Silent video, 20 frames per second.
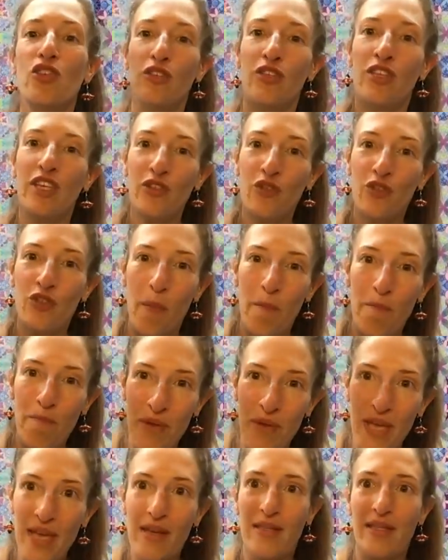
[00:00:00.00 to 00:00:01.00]
This is a
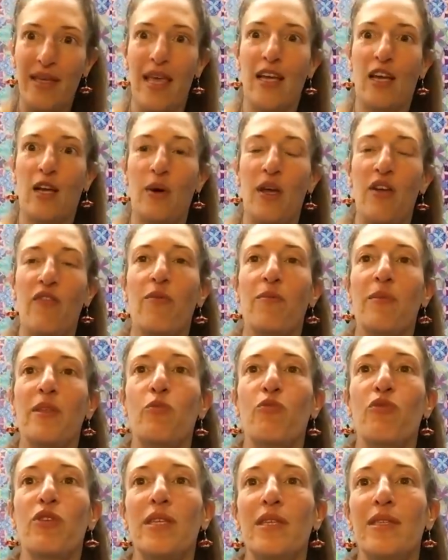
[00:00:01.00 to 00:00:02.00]
big takeaway from this
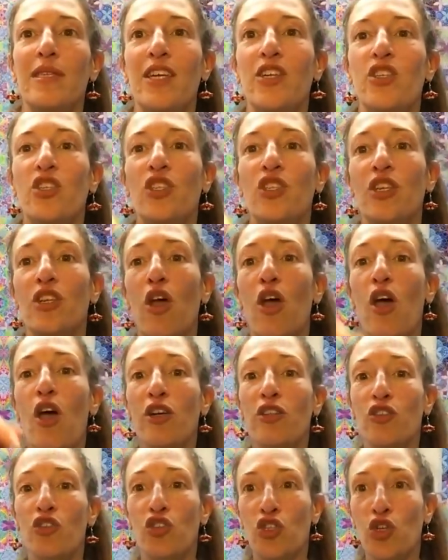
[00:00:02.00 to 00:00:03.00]
presentation.
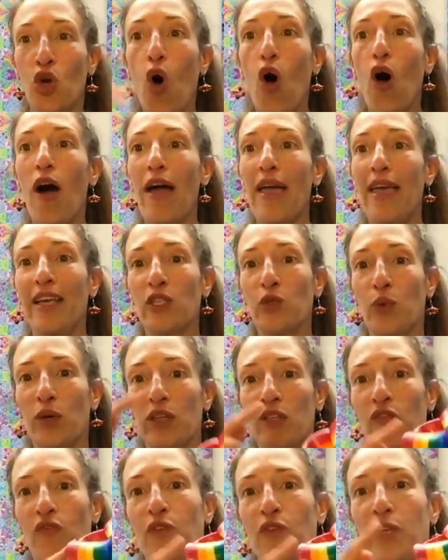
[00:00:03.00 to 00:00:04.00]
Joy is one of
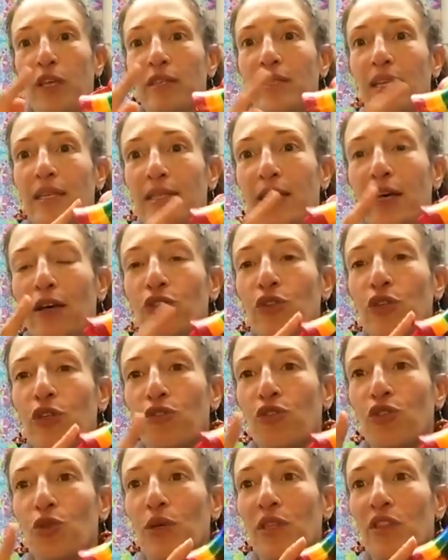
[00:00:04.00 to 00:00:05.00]
the feelings that tells you you're
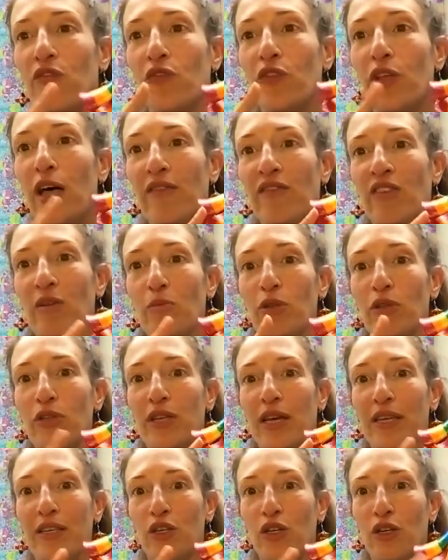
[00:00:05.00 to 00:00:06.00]
doing the flying rainbow
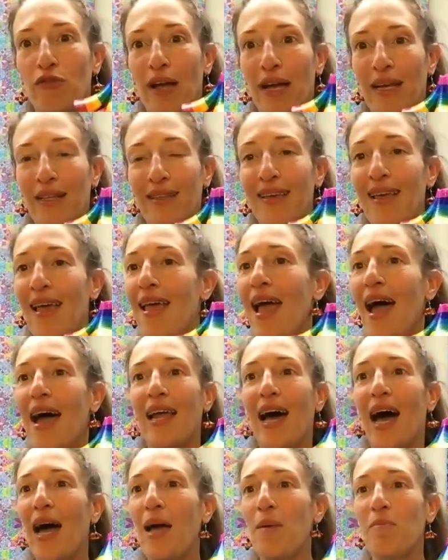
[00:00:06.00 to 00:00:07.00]
lasagna correctly. And
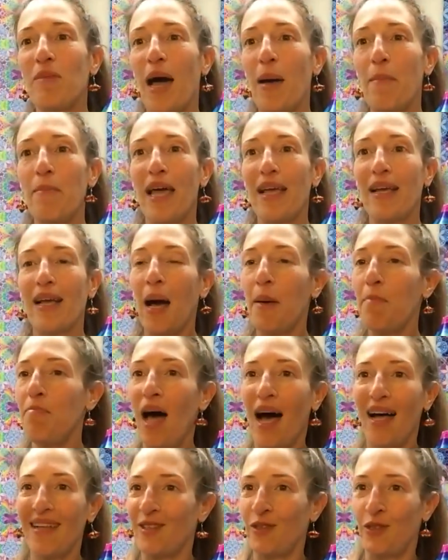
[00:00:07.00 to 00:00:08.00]
I'm like, I'm
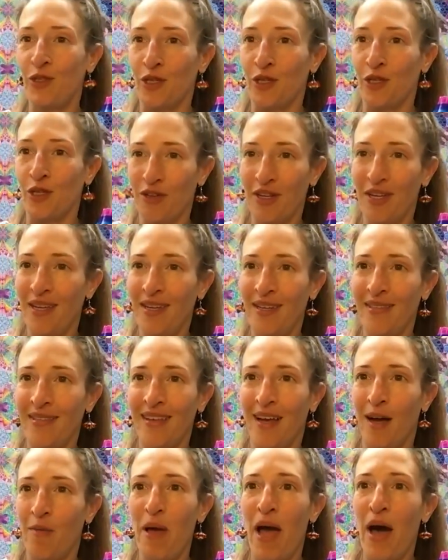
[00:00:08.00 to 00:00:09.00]
not serious
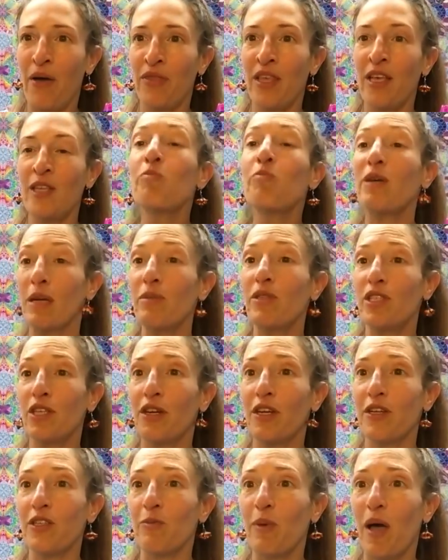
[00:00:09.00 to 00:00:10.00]
about this, but I'm
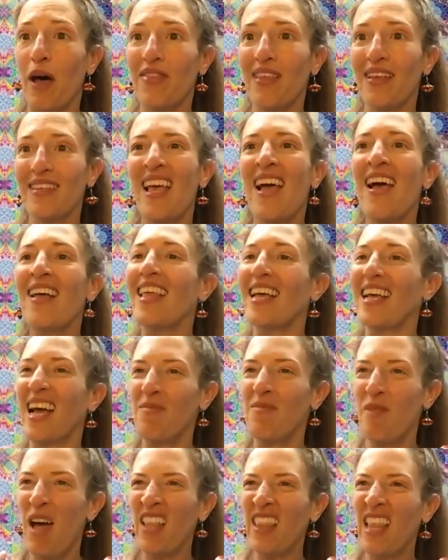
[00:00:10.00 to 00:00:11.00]
serious about this. Like,
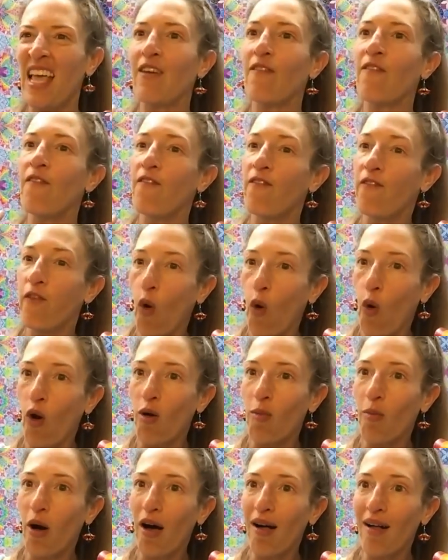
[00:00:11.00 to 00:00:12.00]
I'm not like
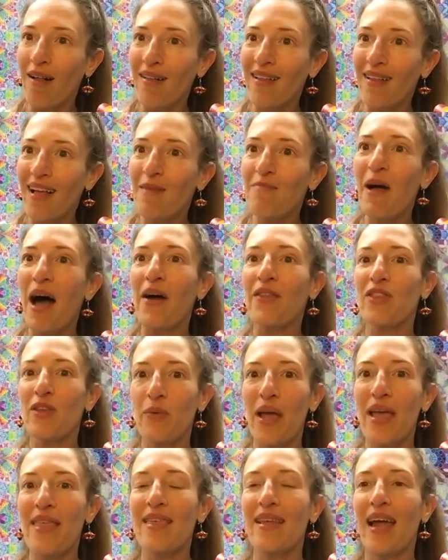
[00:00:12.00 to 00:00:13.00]
formal about the
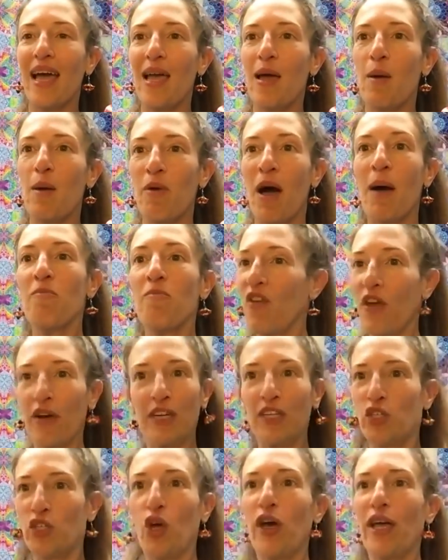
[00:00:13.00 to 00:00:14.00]
way that I'm
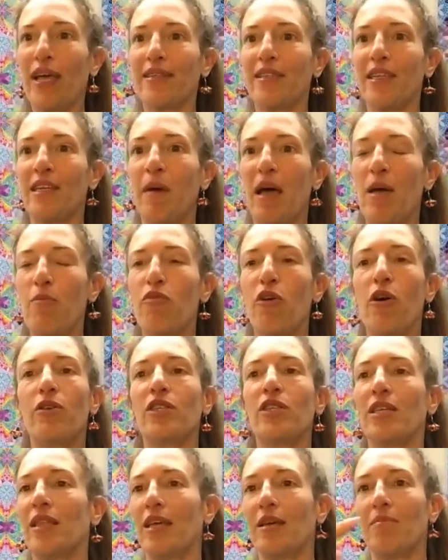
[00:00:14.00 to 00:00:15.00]
very joyous in my approach.
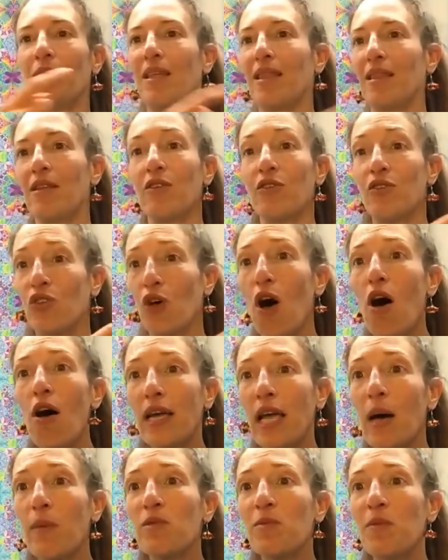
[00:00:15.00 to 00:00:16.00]
And like my little dog
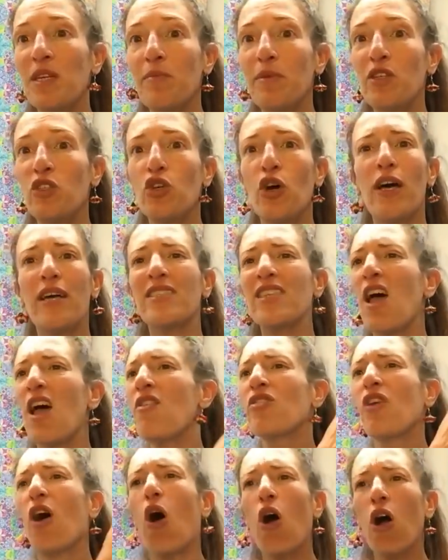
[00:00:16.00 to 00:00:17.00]
helps me to be joyous.
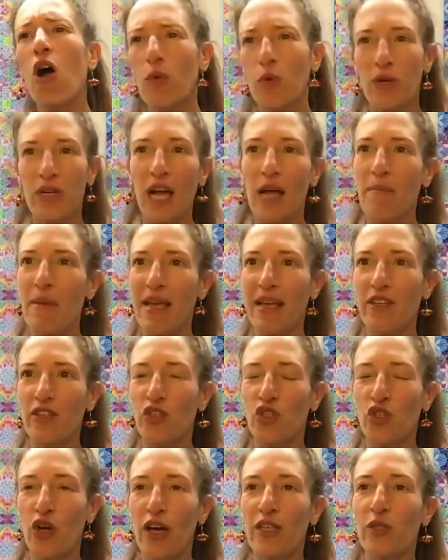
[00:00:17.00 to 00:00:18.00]
The artwork I make is
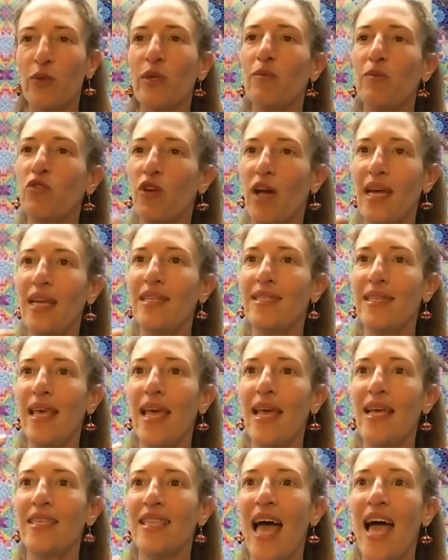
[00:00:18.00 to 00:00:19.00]
joyous. What I'm trying to say
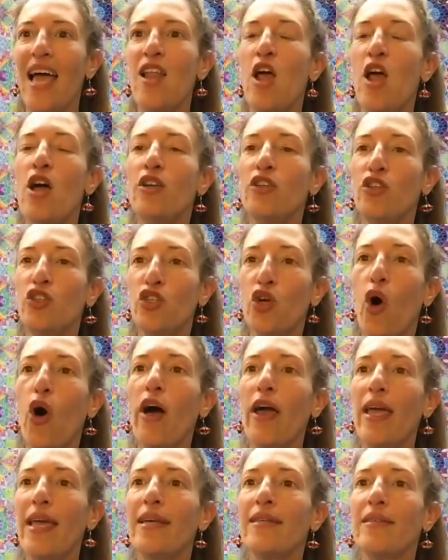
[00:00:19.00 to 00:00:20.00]
is that
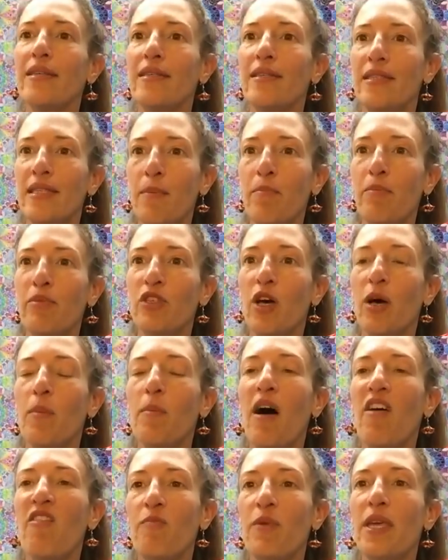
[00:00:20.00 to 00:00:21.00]
joy is a symptom
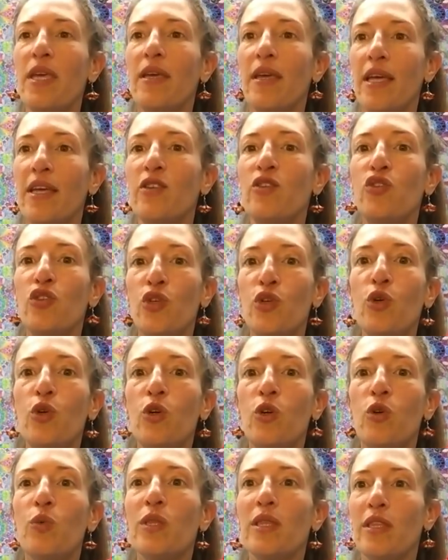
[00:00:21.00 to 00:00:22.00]
of being in
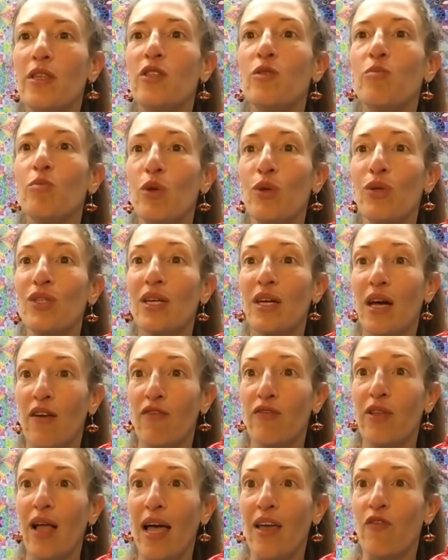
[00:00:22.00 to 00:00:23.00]
tune with this music of
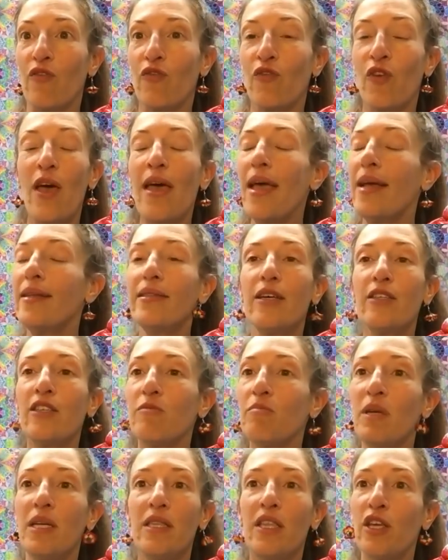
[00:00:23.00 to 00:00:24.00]
life. It
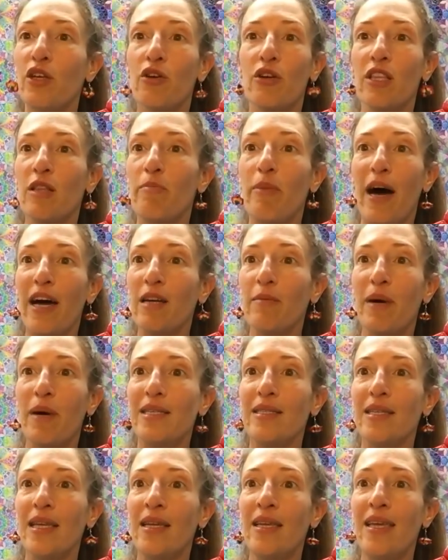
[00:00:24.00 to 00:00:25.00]
doesn't mean that you're a
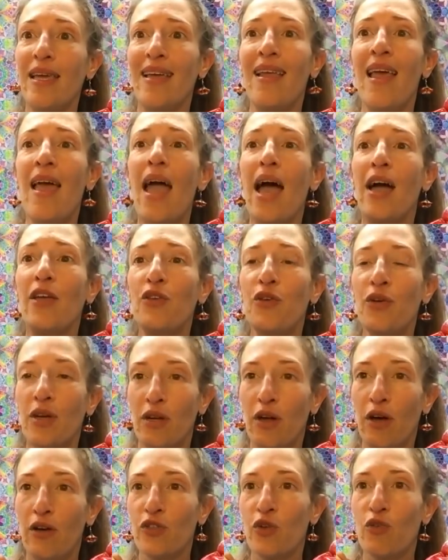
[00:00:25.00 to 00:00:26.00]
lobotomized idiot. And you can
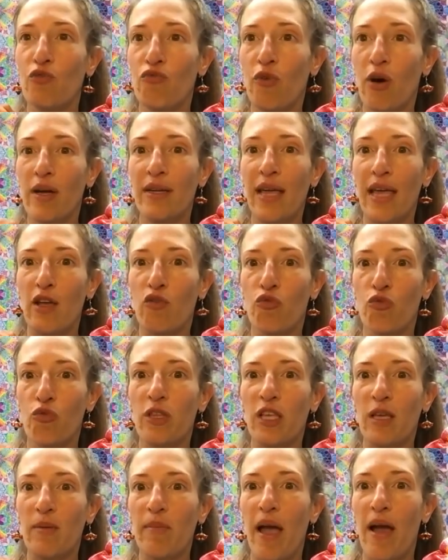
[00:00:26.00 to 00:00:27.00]
also run a
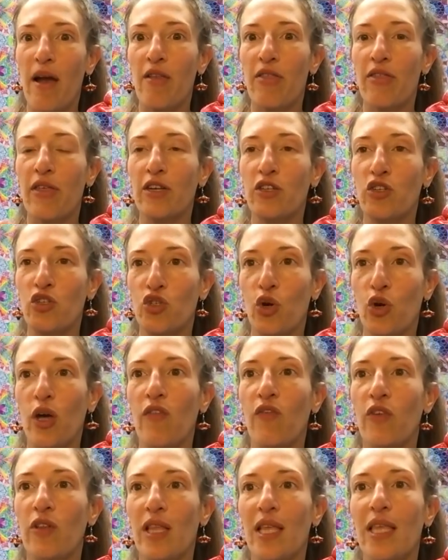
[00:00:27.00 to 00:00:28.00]
grueling marathon
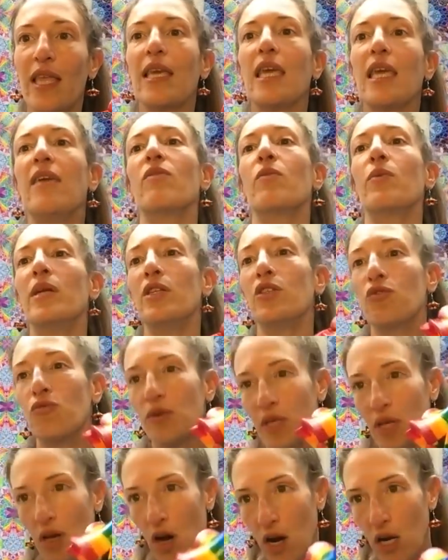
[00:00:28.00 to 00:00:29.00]
joyfully, like even when it's
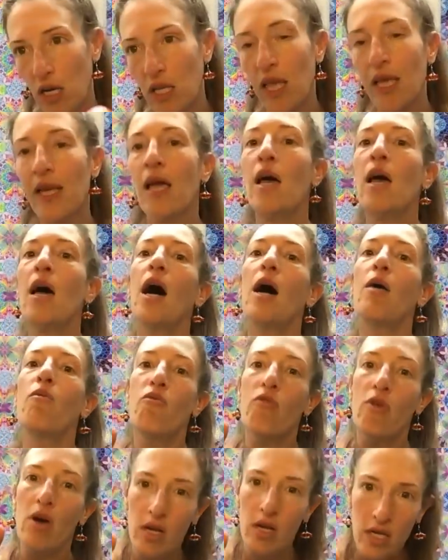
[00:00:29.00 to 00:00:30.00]
really hard, like,
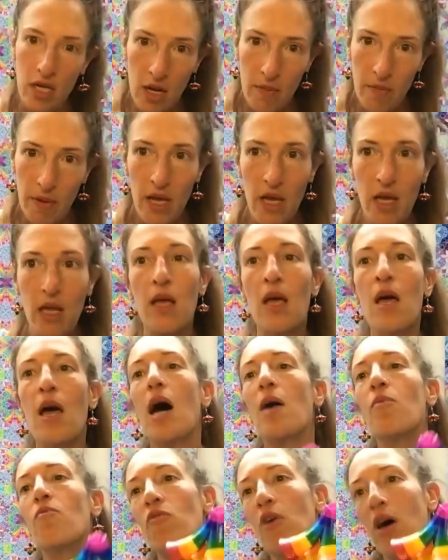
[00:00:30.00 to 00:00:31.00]
I'm running uphill,
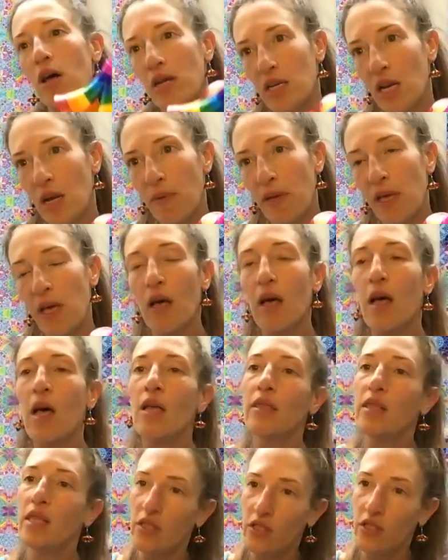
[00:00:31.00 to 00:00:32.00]
I'm running uphill.
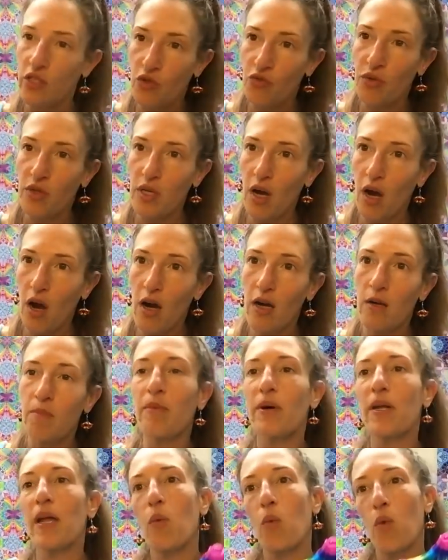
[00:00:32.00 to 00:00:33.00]
This is really hard,
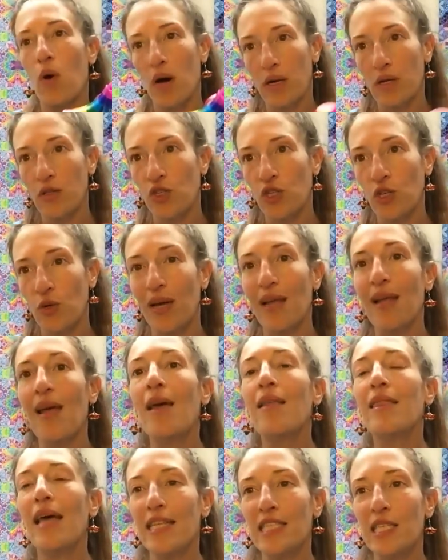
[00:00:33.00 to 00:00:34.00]
but I want to do it.
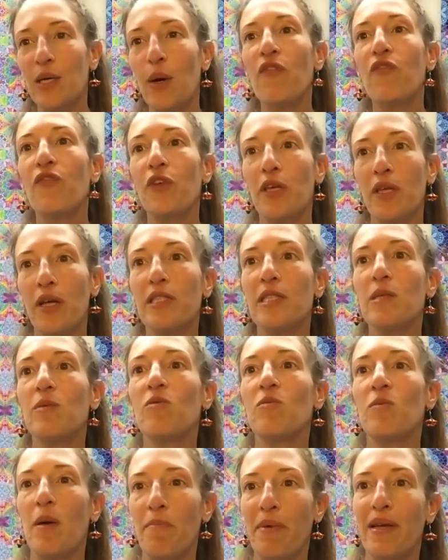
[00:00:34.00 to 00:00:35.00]
That's how I feel on some
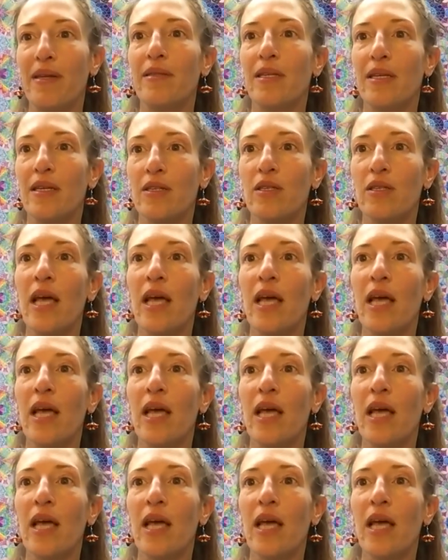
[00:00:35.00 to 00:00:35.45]
of my paintings.